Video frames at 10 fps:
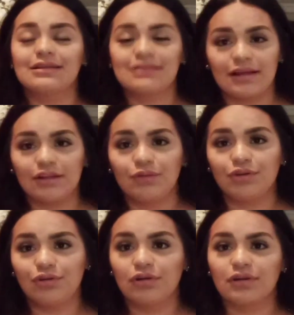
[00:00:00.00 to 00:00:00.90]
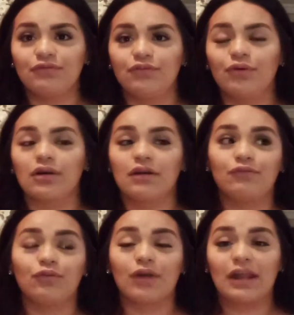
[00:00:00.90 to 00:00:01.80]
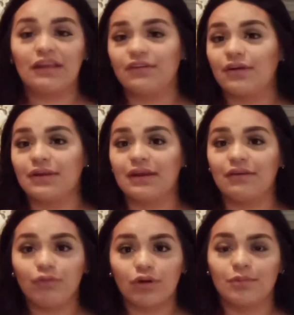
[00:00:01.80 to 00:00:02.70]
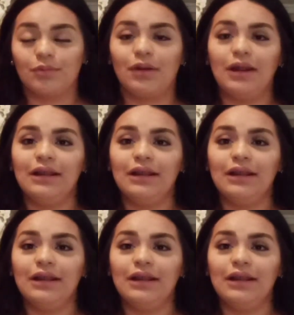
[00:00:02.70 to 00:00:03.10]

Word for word: exactly what you're looking for a very affordable